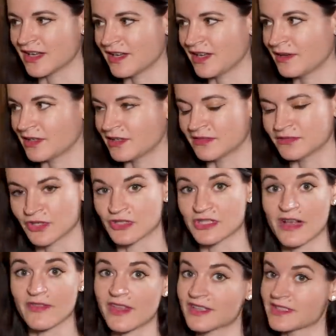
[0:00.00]
It turns
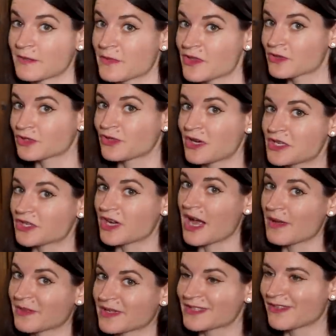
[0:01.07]
out that some of those strange
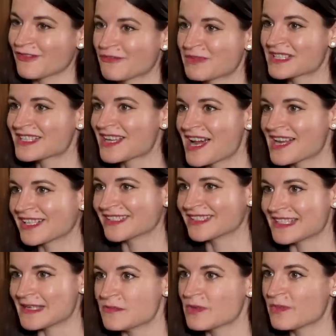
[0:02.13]
goblins who've been sighted
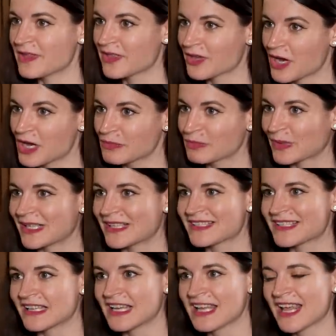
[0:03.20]
seem to be the culprits.